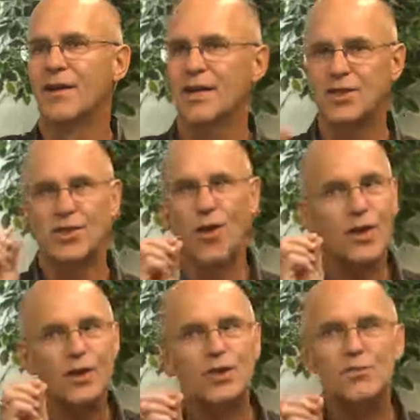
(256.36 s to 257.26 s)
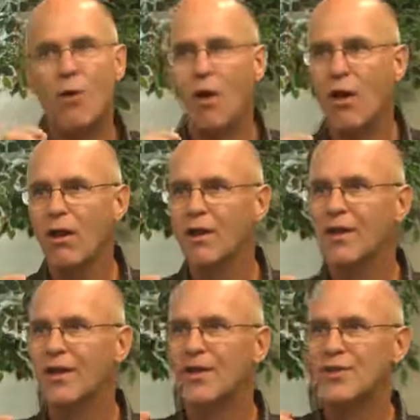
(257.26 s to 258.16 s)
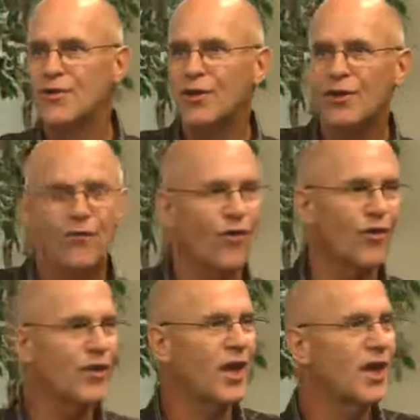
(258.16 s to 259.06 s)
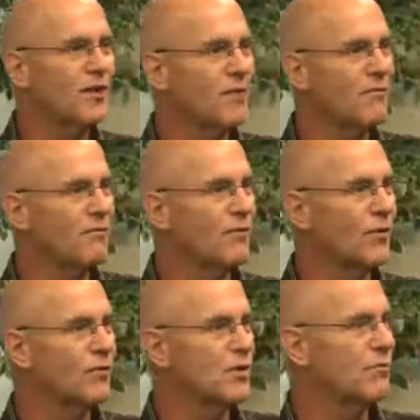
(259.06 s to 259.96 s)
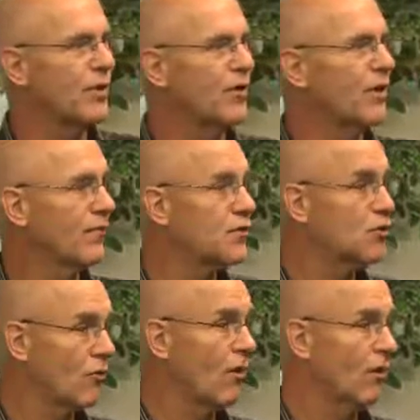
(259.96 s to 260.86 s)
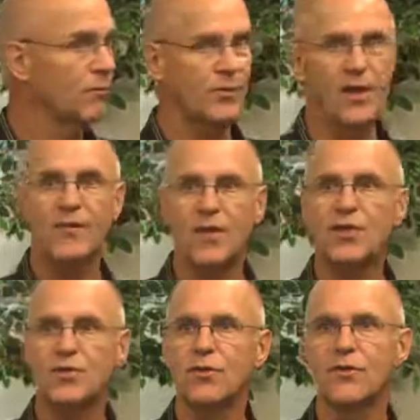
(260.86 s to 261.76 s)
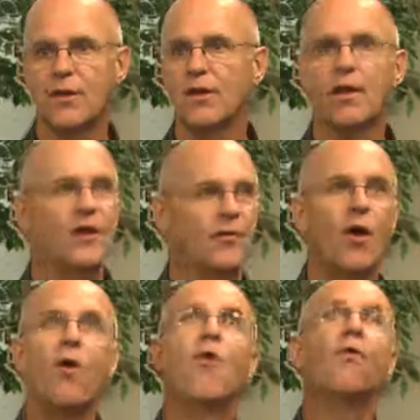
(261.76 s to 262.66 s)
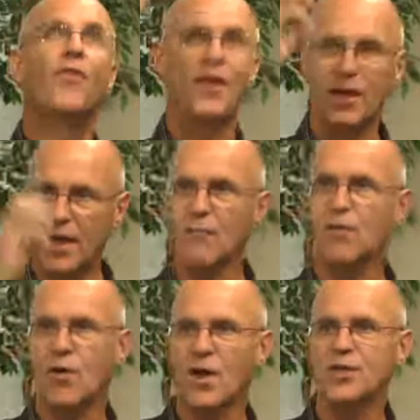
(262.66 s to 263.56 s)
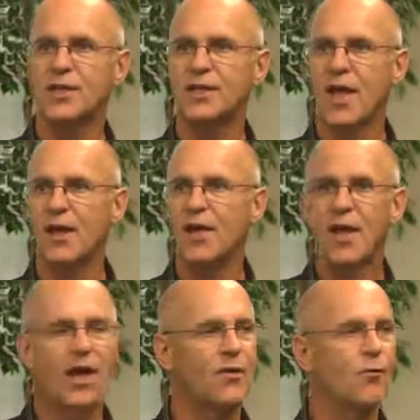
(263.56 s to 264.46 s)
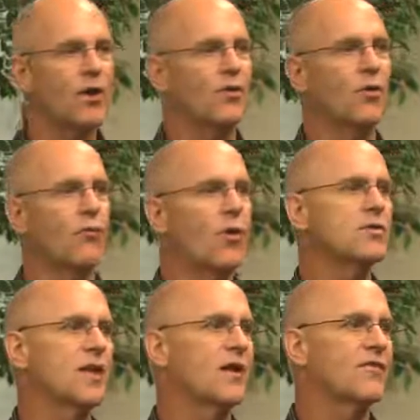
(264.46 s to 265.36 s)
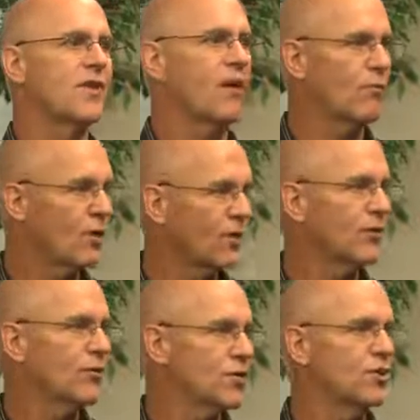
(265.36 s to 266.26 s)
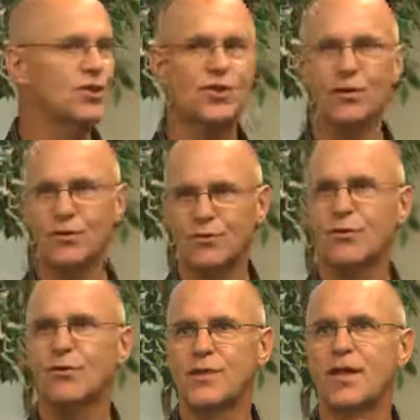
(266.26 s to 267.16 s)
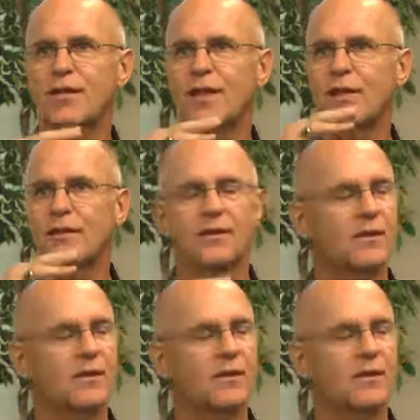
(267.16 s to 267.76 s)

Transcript: It started small. During the 4th kingdom, there was a period of struggle, but then eventually the whole thing came crashing down. And what arose out of that? Well, the Christian church rose out of that.